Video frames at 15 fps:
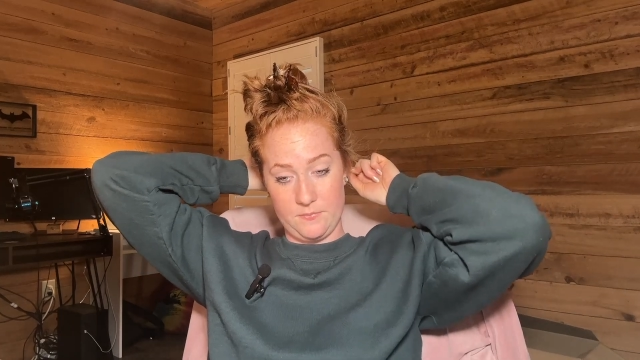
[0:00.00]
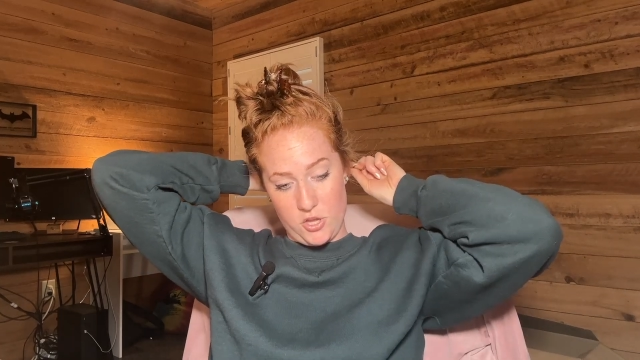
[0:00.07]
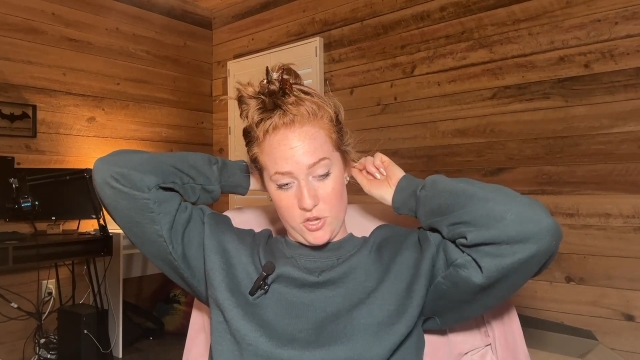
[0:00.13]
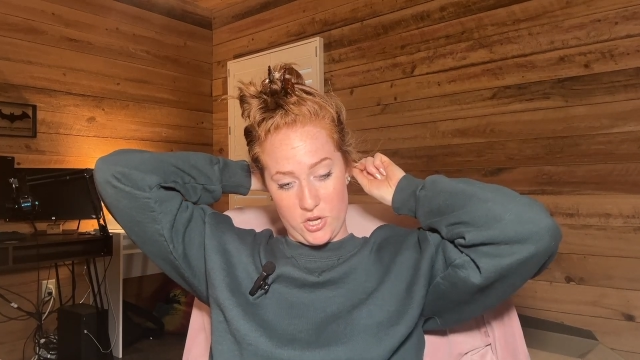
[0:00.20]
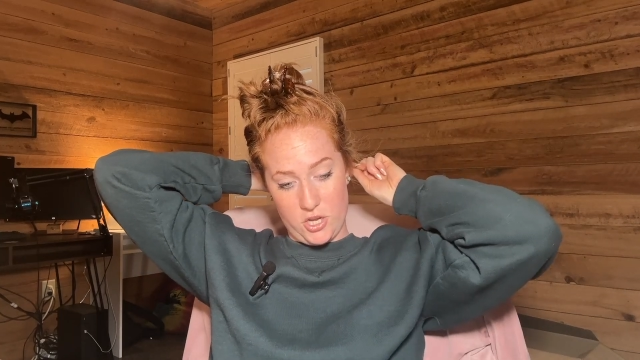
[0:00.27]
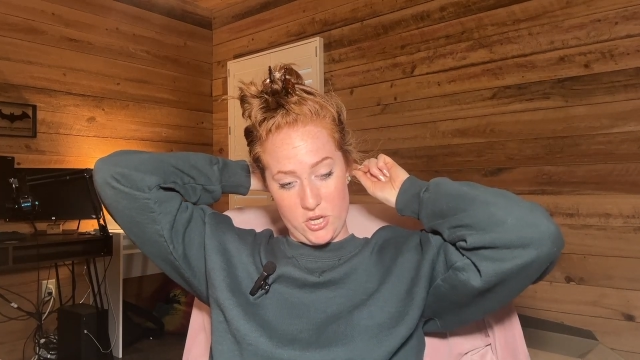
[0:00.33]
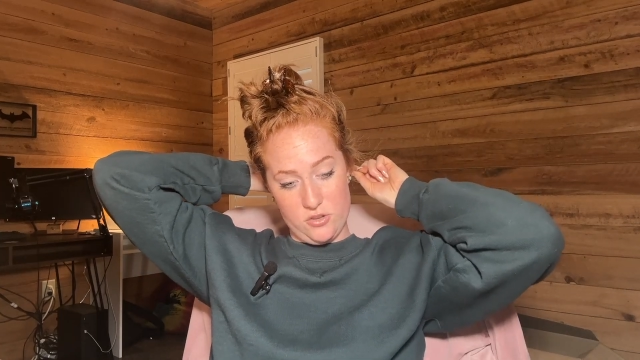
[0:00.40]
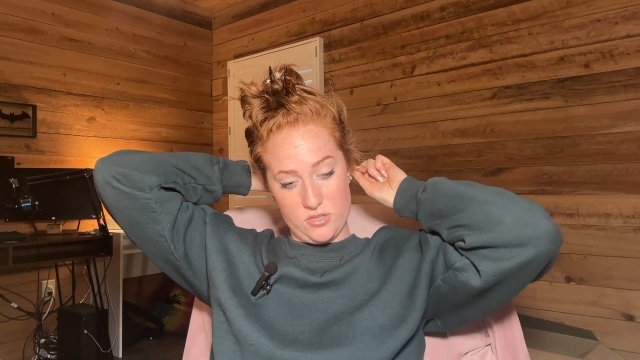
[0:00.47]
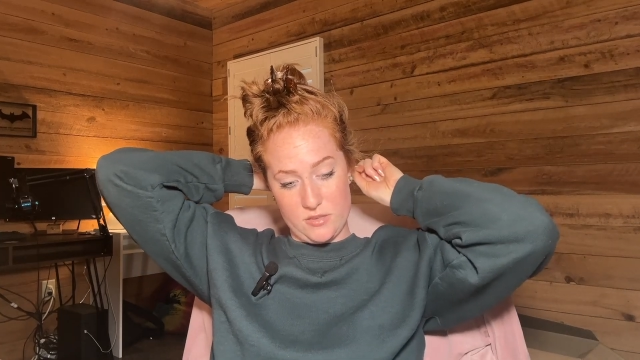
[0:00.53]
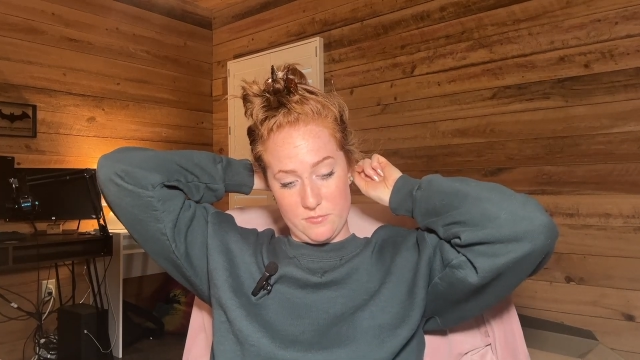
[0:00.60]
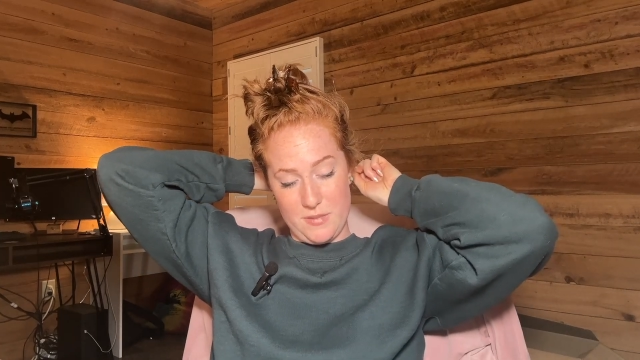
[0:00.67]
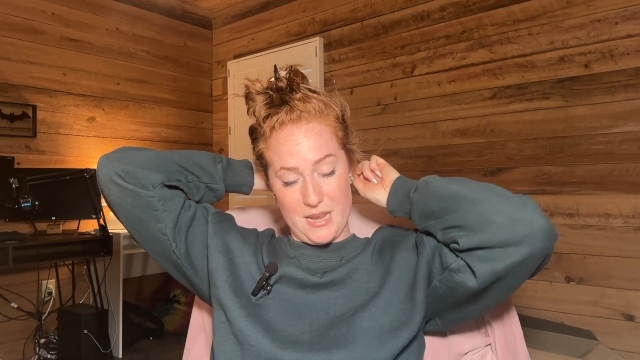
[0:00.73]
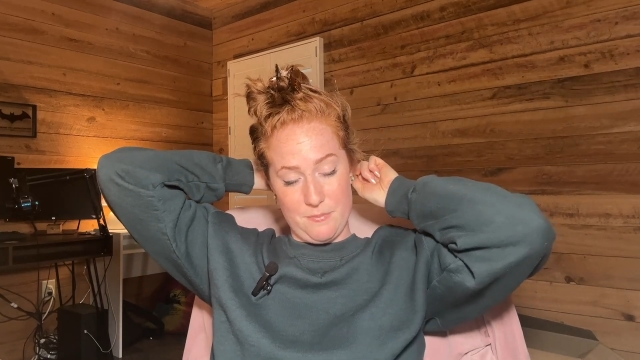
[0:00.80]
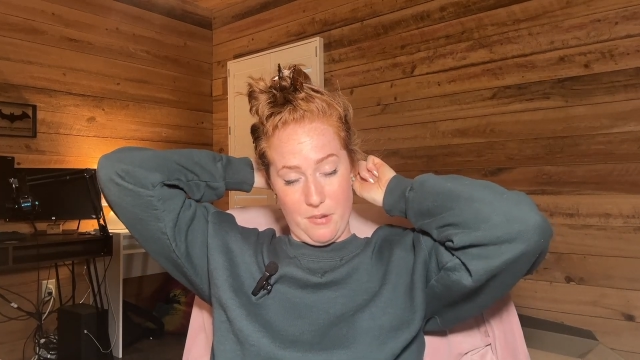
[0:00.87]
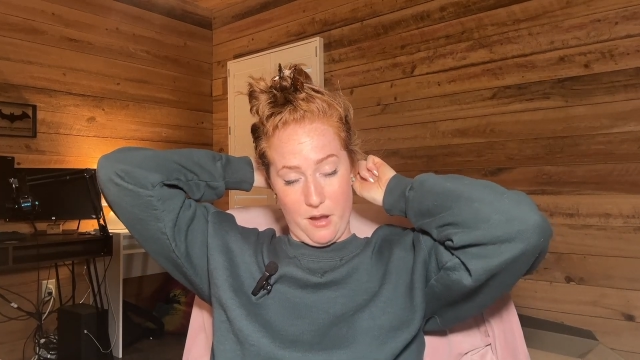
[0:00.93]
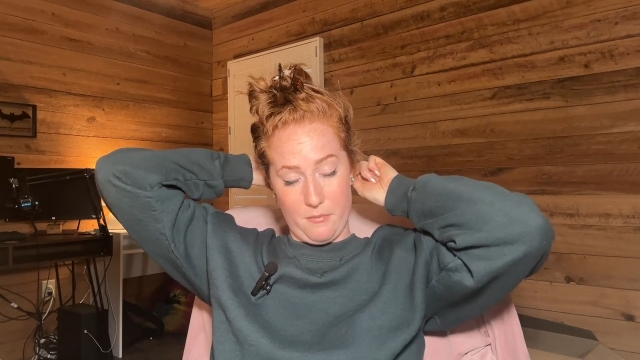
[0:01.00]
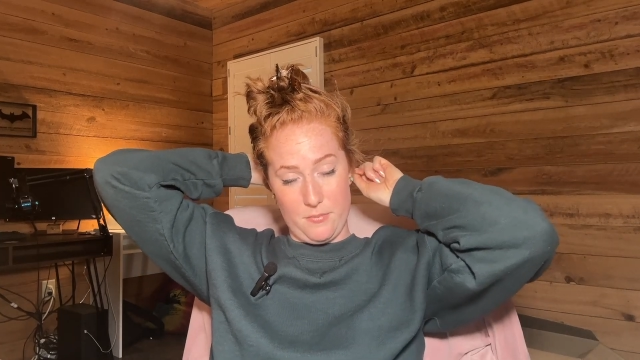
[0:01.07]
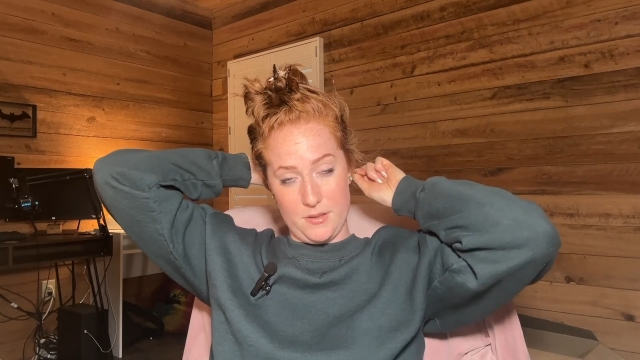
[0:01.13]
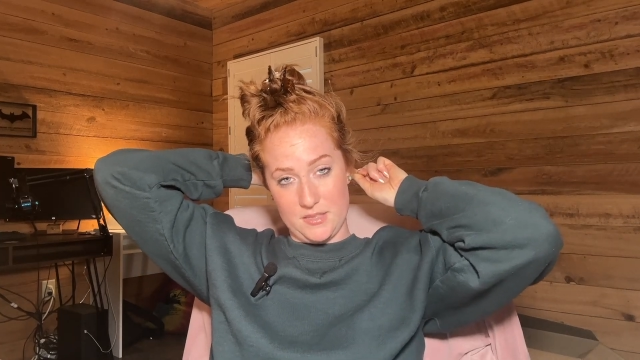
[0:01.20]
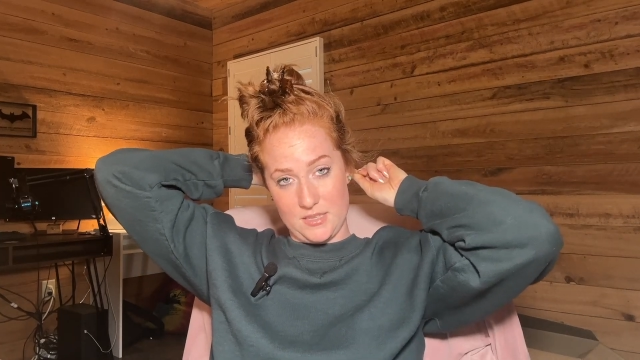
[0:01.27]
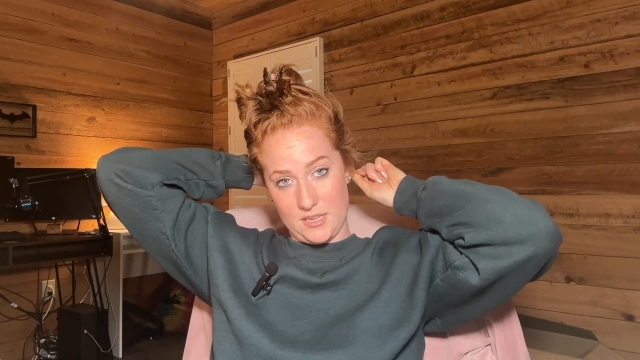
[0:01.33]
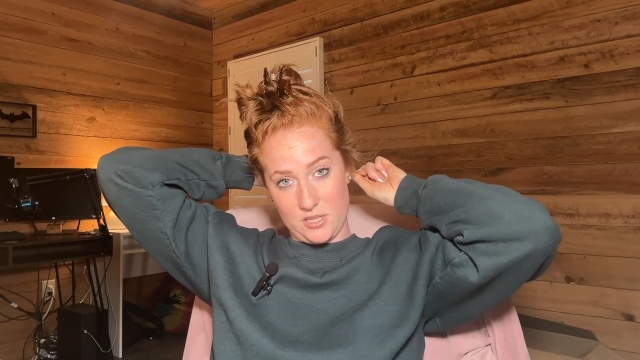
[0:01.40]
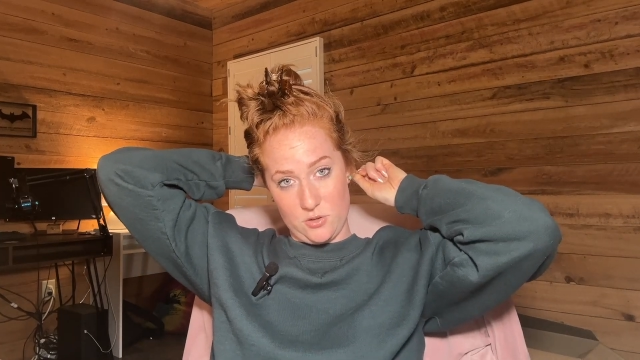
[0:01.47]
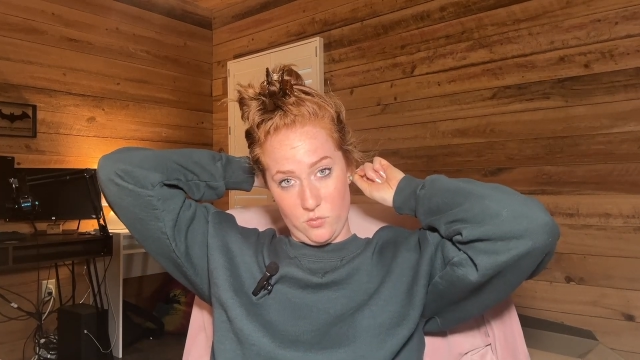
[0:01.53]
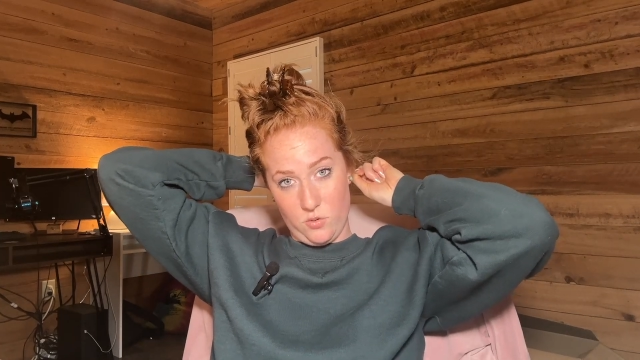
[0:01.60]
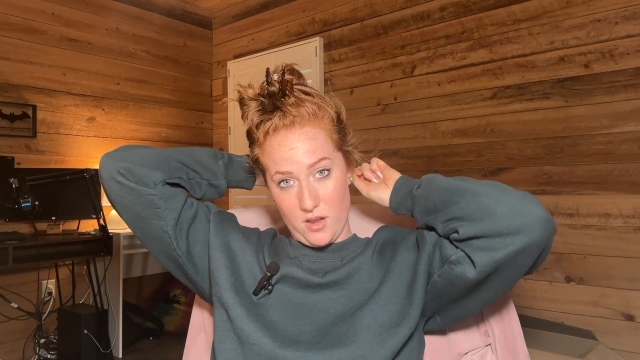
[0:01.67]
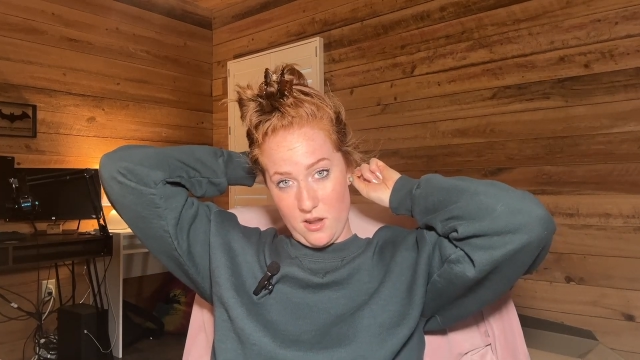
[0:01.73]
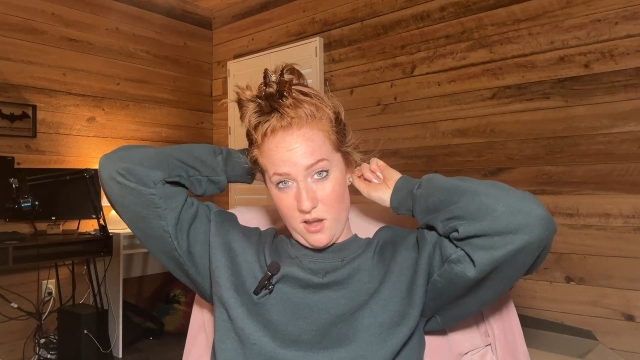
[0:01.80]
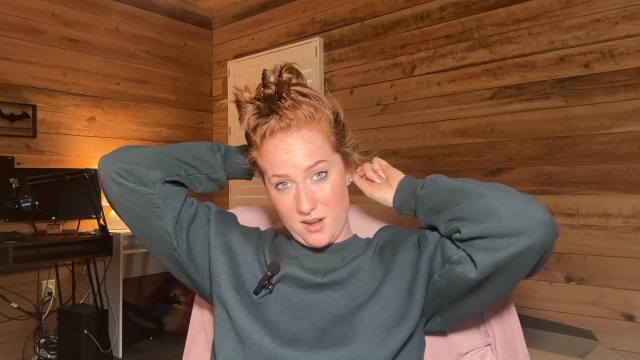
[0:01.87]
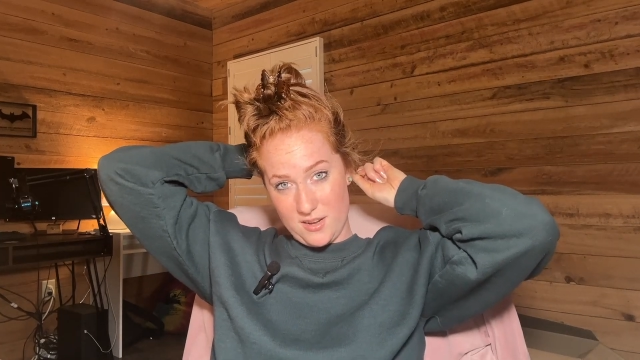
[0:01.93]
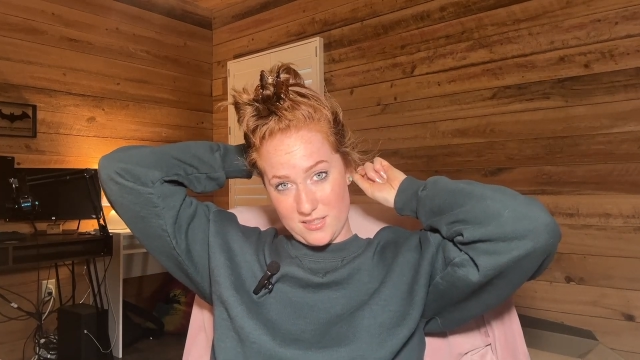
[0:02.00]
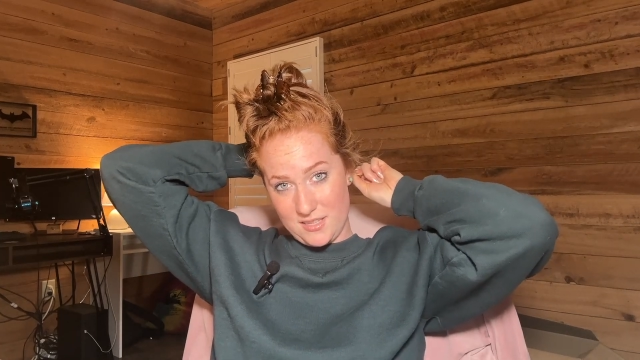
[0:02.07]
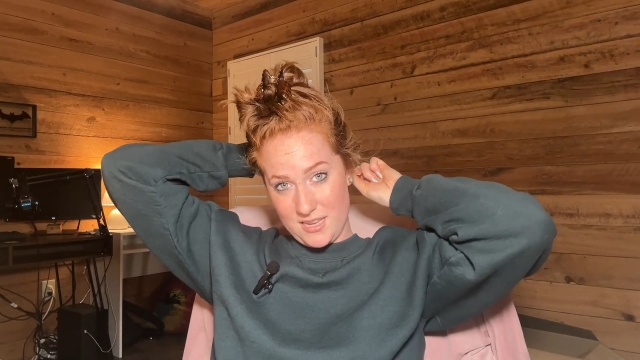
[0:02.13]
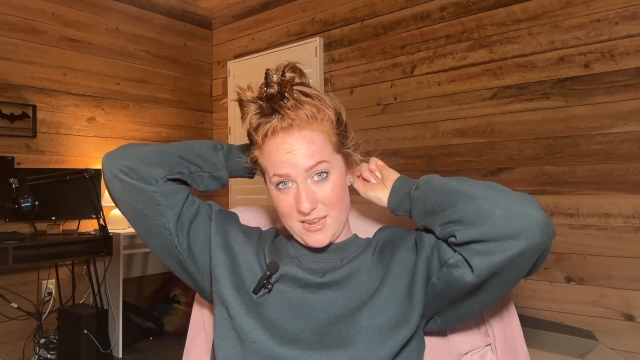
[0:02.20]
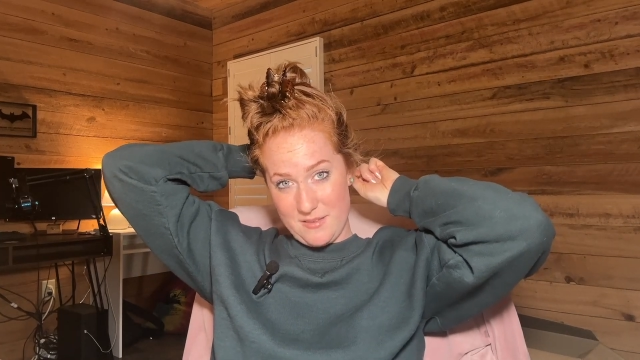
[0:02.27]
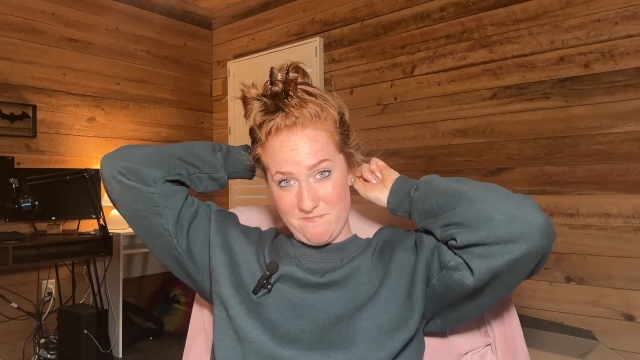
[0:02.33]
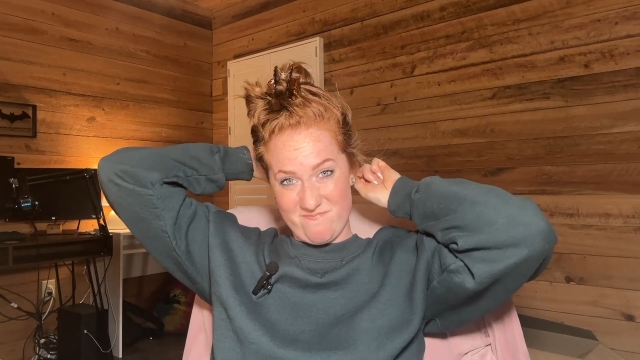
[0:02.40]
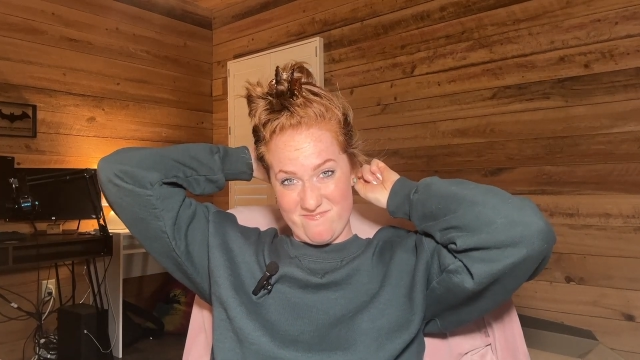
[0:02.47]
You can use as many bobby pins as you want, honestly,